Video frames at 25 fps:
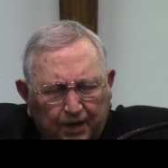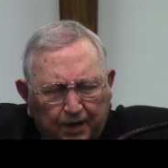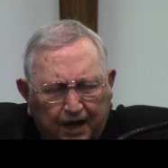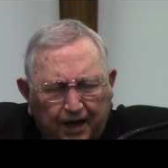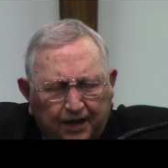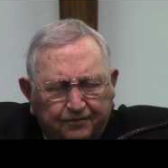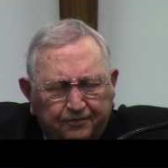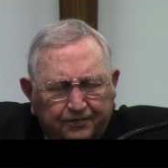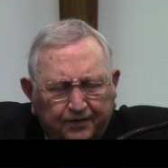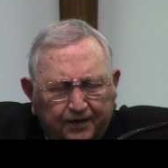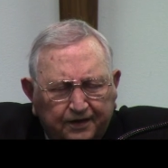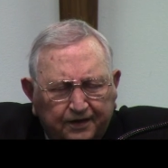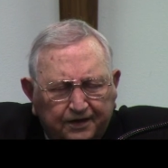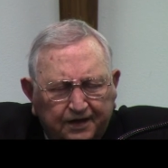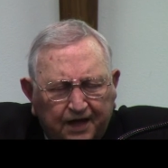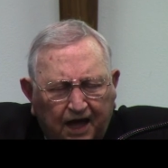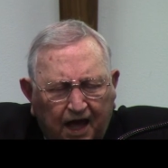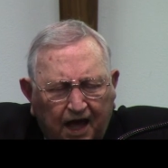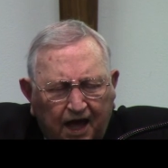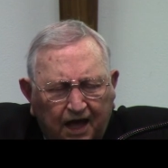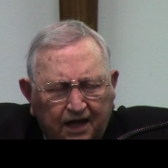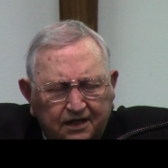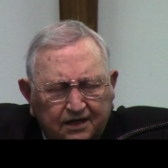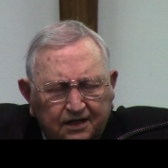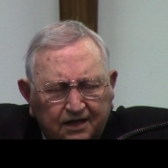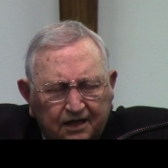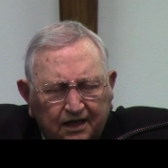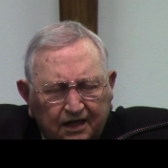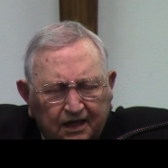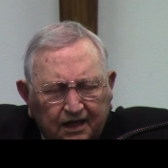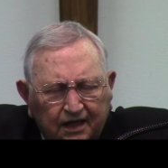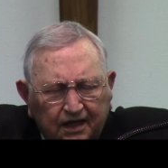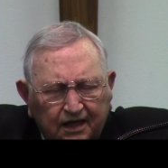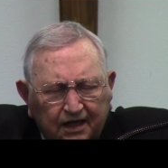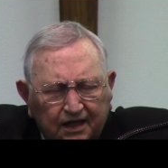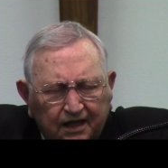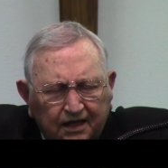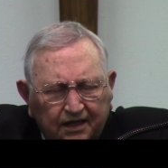But if it not,
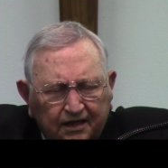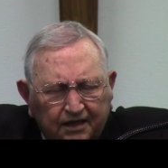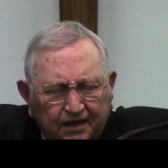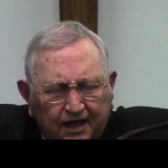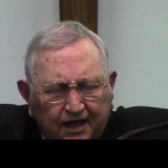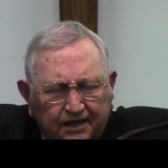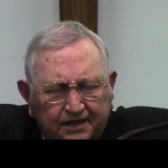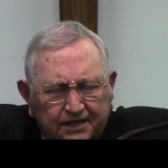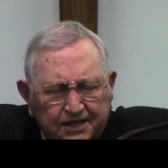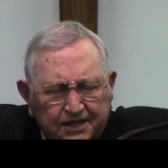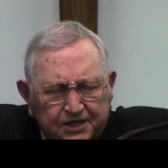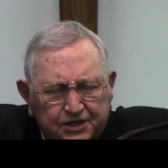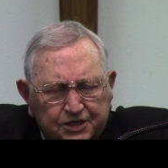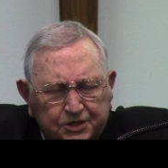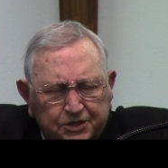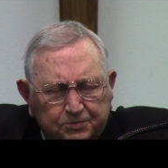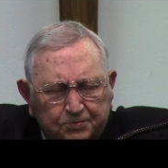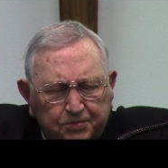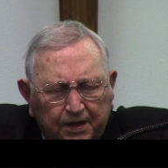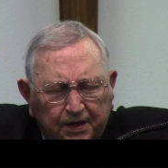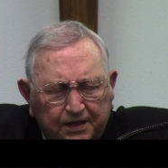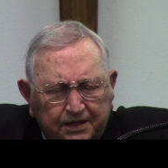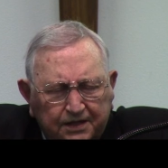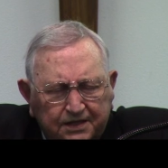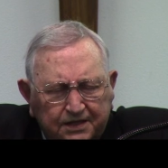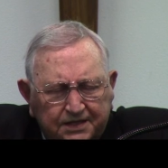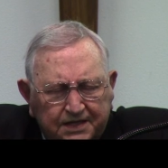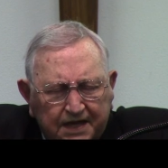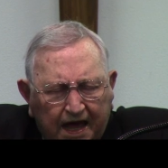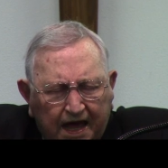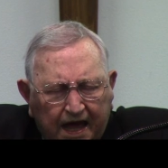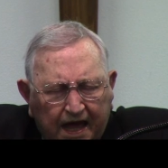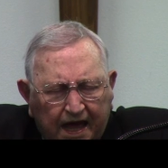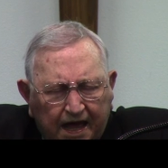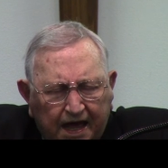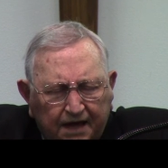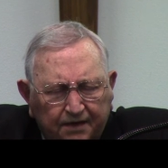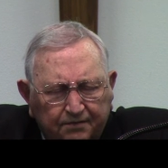that this be the
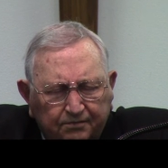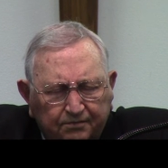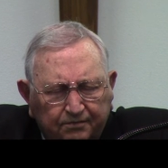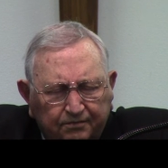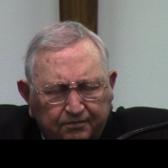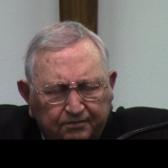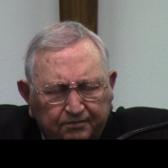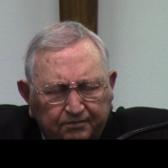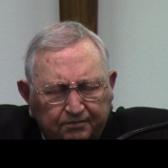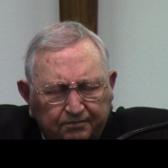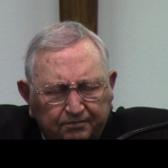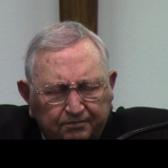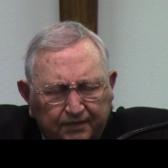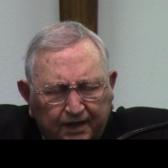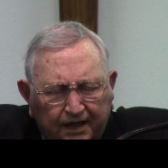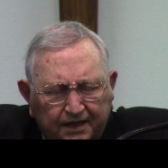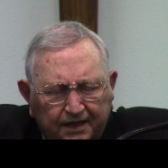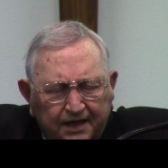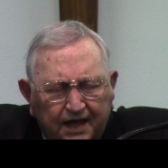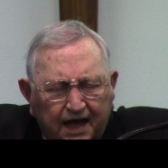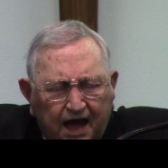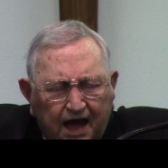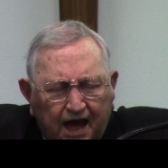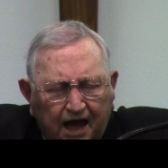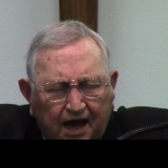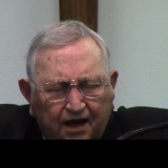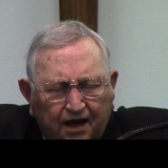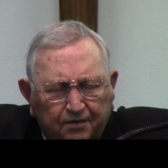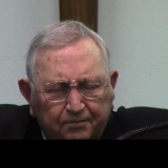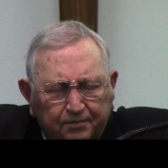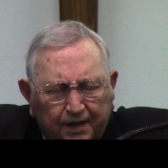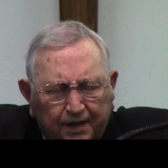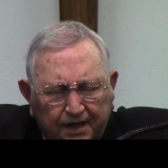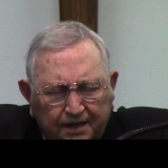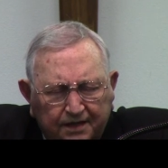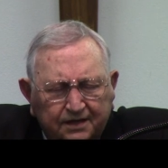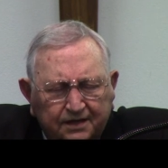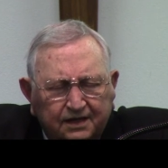time, be the hour,
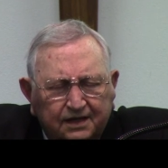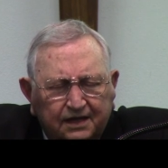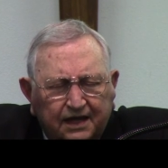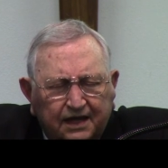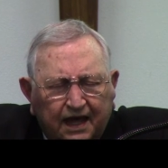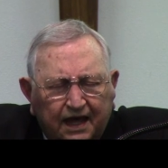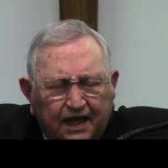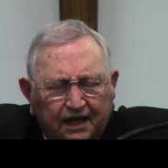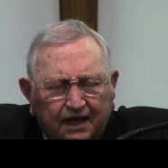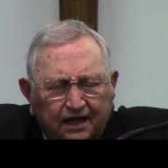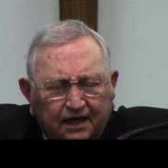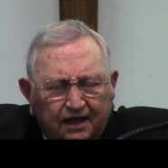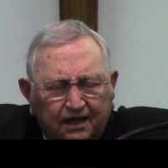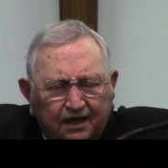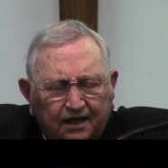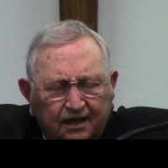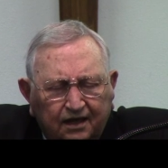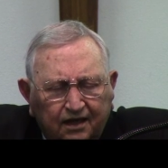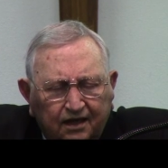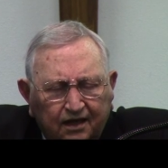be the day,